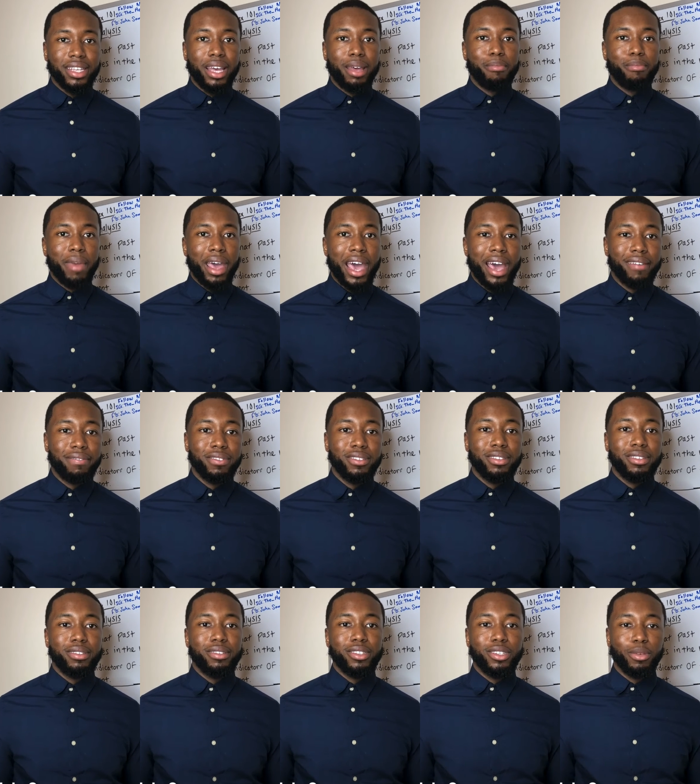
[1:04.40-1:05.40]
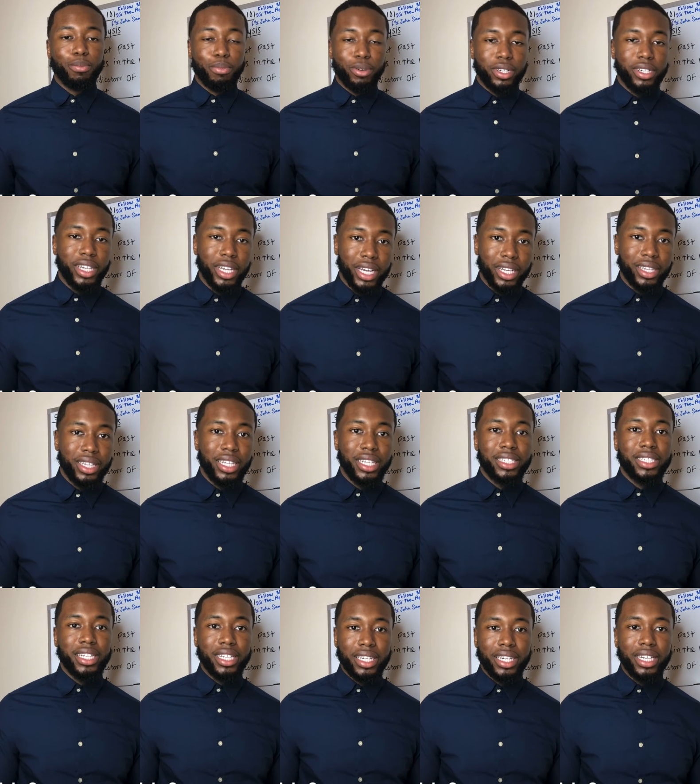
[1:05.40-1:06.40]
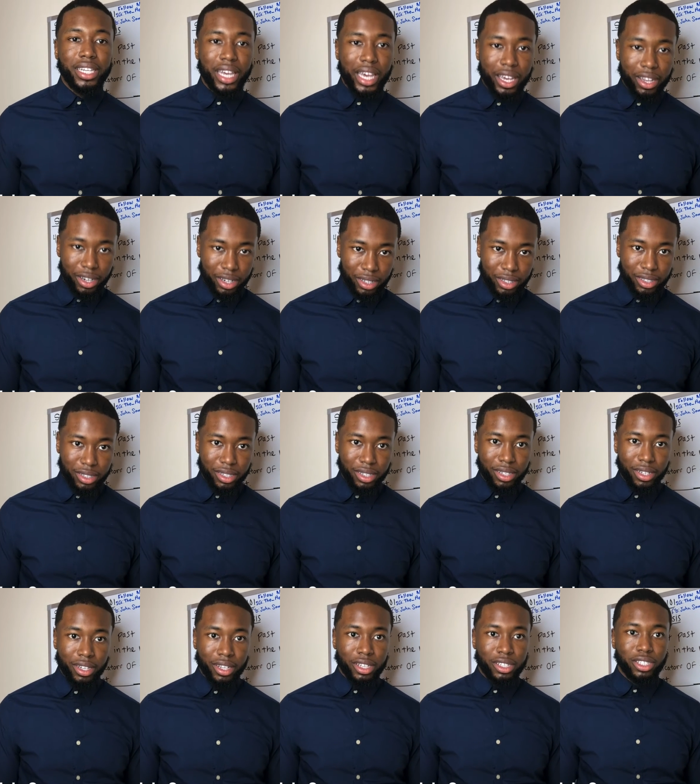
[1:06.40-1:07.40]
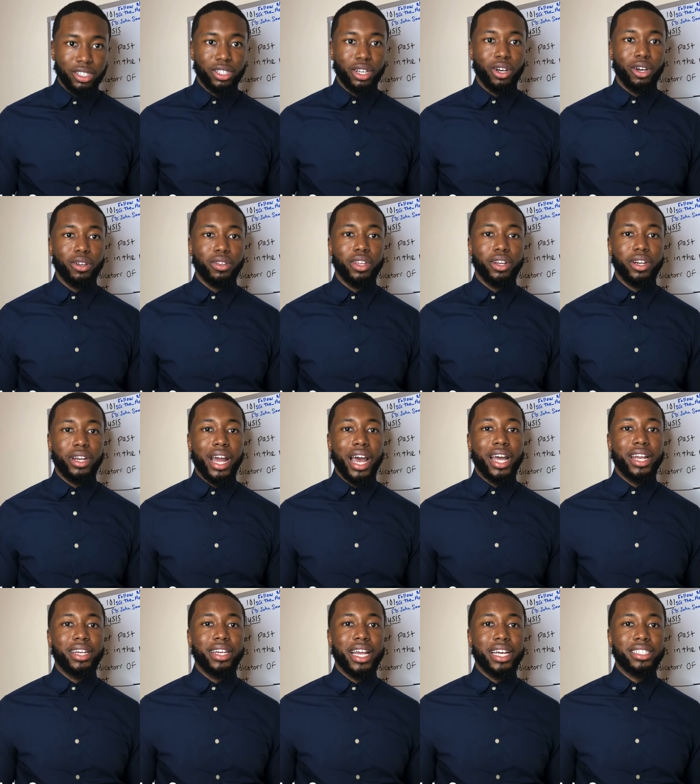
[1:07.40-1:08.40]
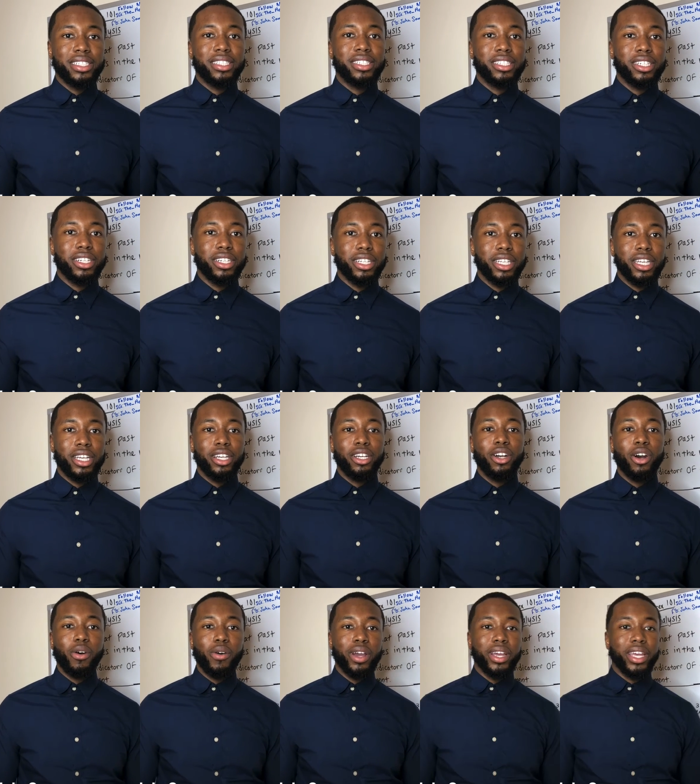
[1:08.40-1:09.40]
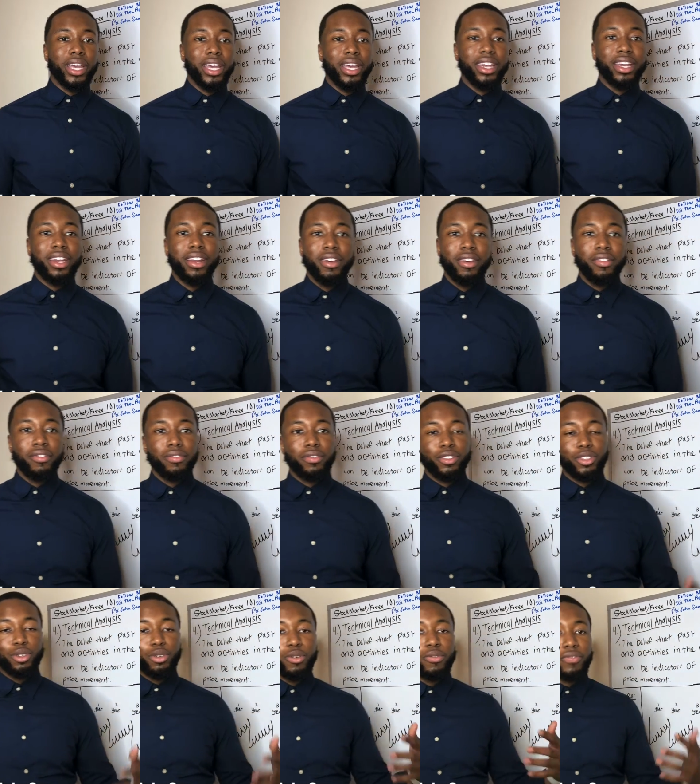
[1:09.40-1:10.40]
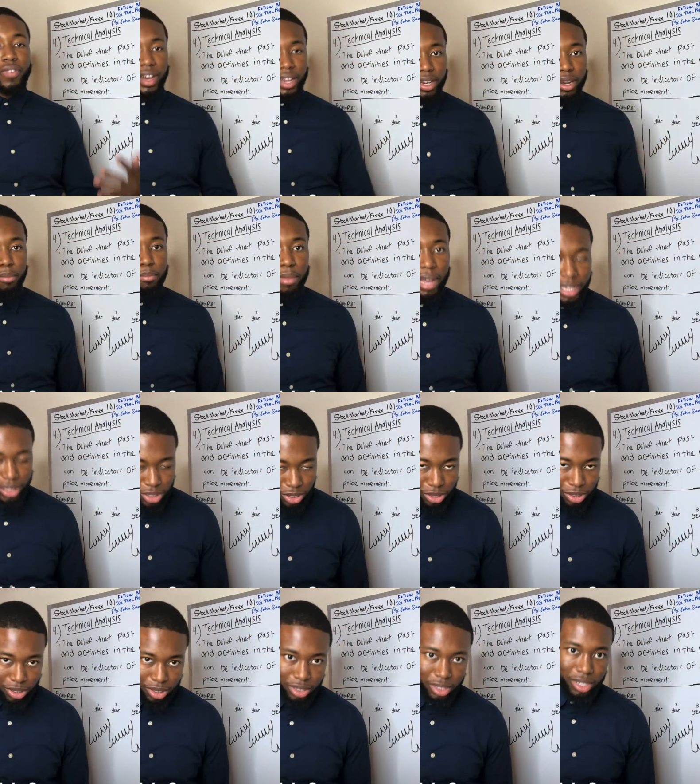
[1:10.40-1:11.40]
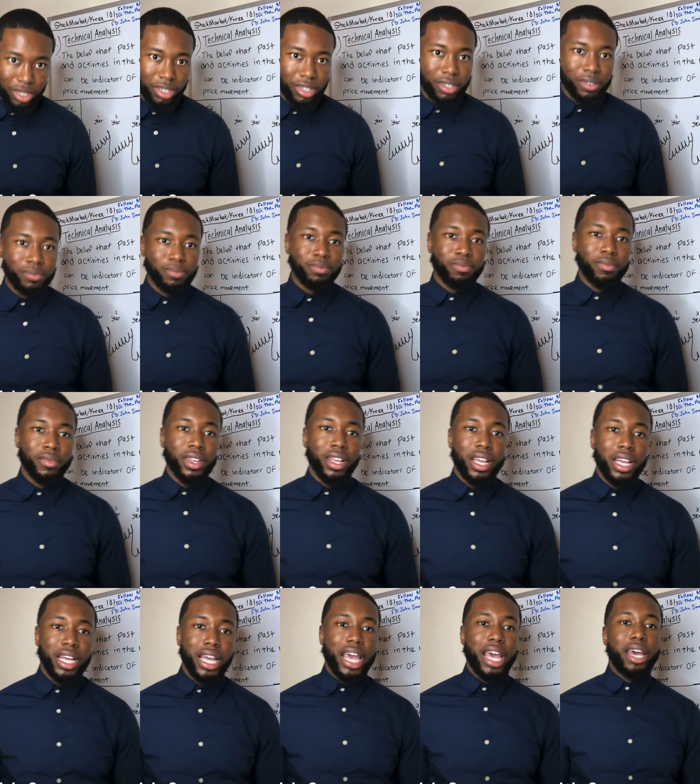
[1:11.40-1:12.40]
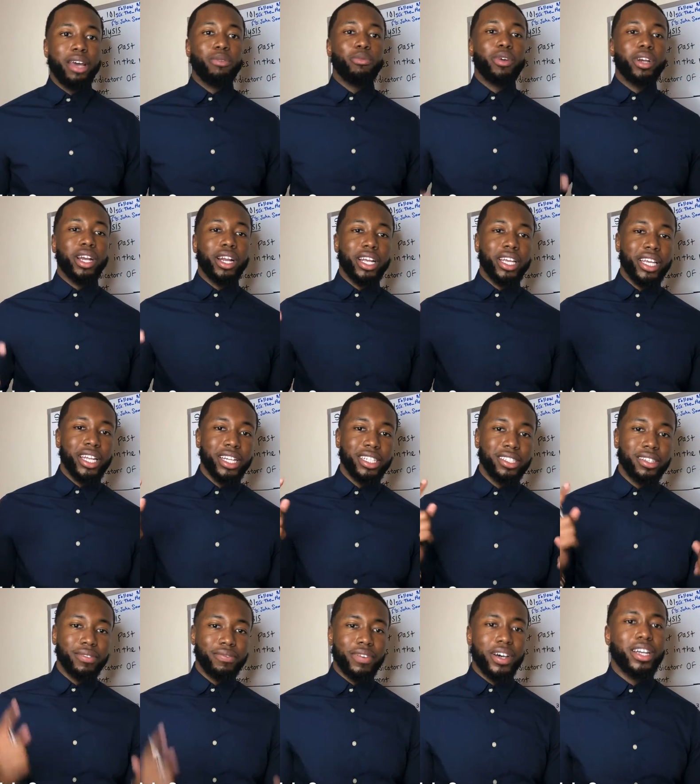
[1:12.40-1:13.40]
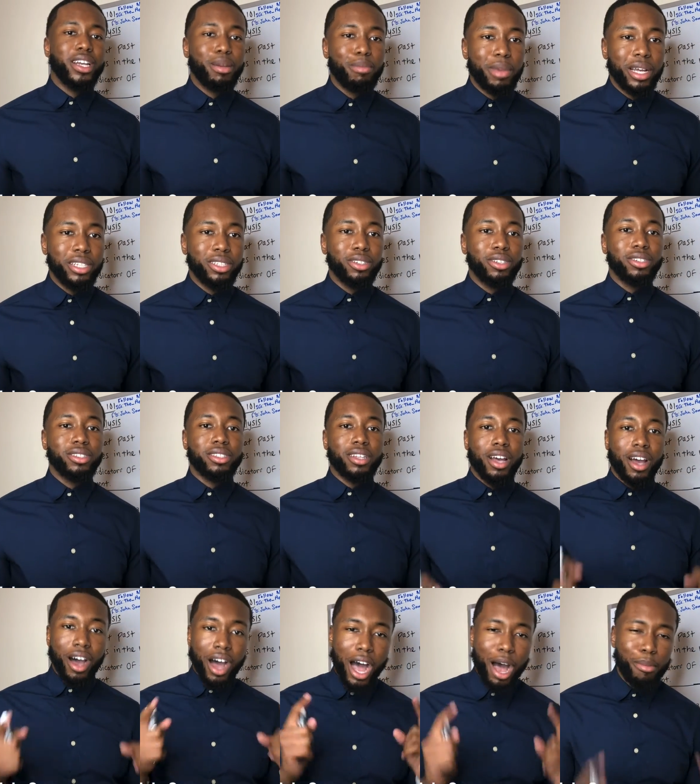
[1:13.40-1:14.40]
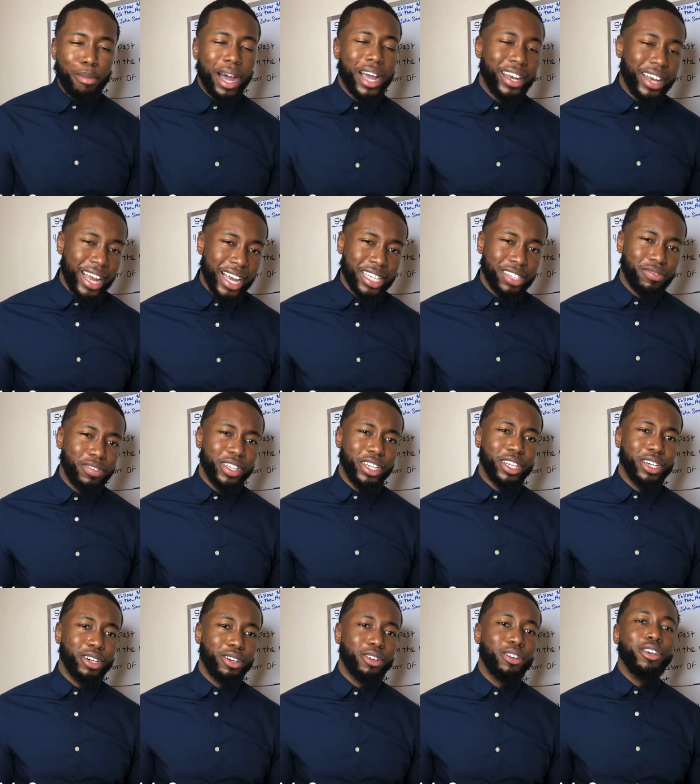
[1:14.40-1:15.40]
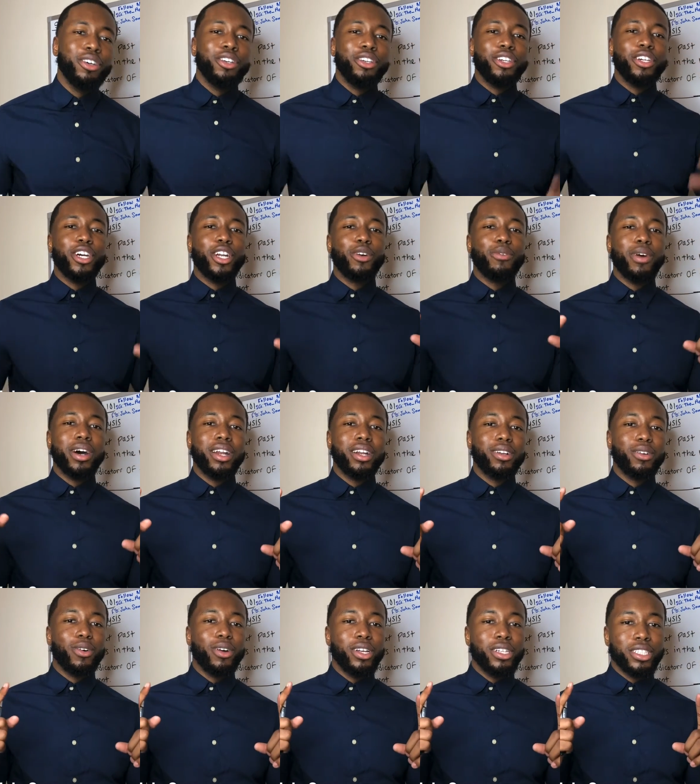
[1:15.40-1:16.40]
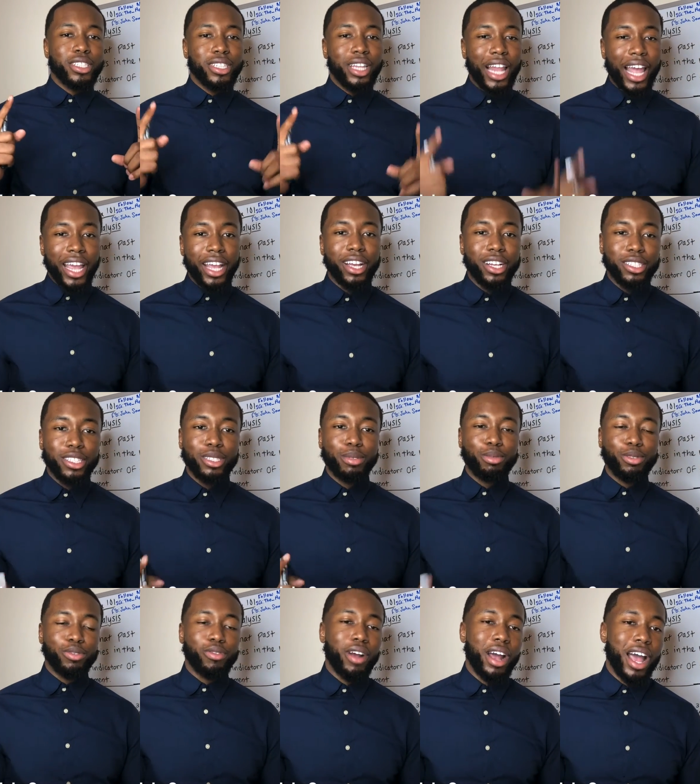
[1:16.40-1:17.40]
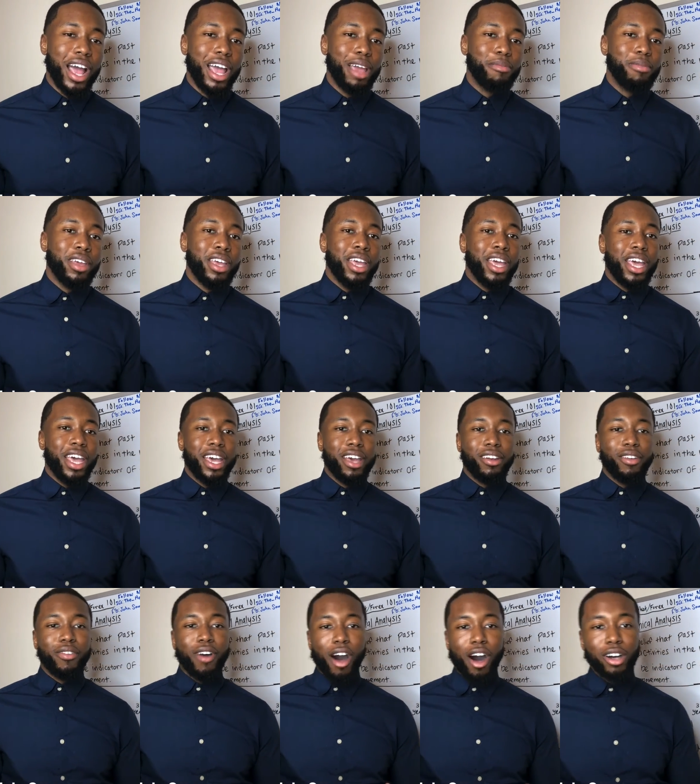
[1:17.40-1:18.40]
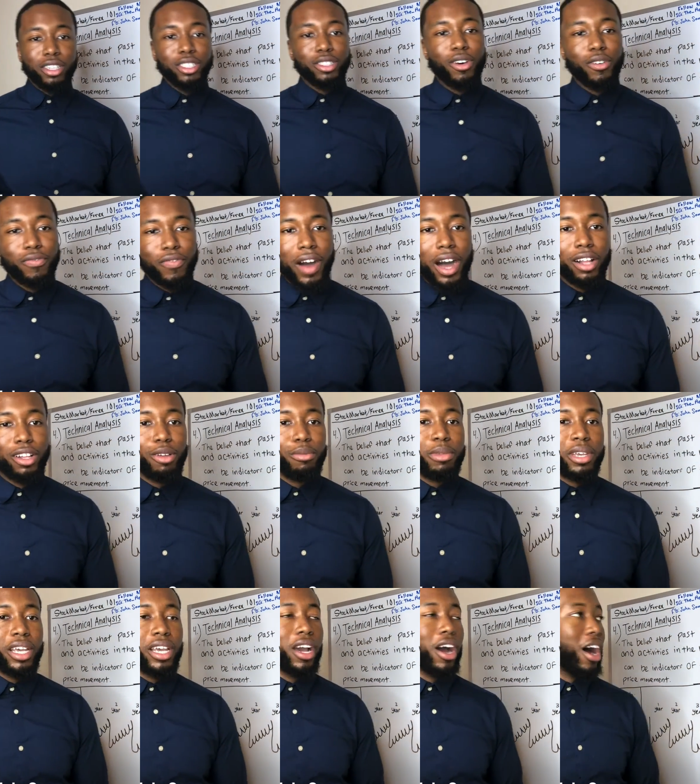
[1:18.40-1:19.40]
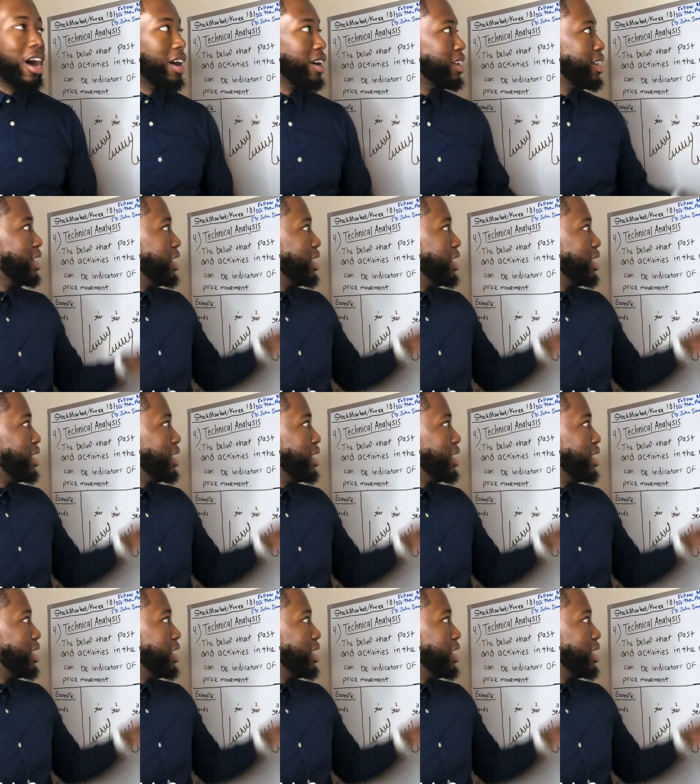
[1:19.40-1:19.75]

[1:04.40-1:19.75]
and math to predict these indicators. So they're not necessarily going into fundamentals. And we're gonna get into fundamentals on my next video. You're gonna wanna like, subscribe, and also follow me on